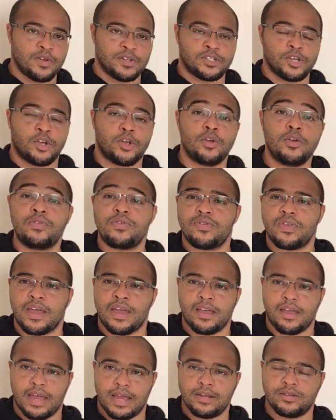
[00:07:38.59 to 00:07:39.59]
it's a good
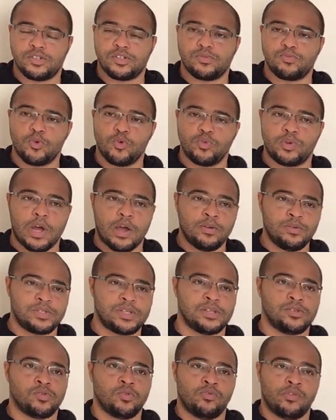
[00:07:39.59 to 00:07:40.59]
thing in small
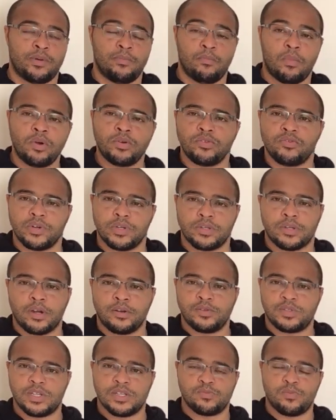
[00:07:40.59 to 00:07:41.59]
doses or in moderate
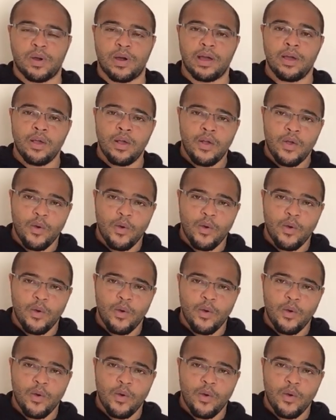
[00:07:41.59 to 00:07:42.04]
doses, but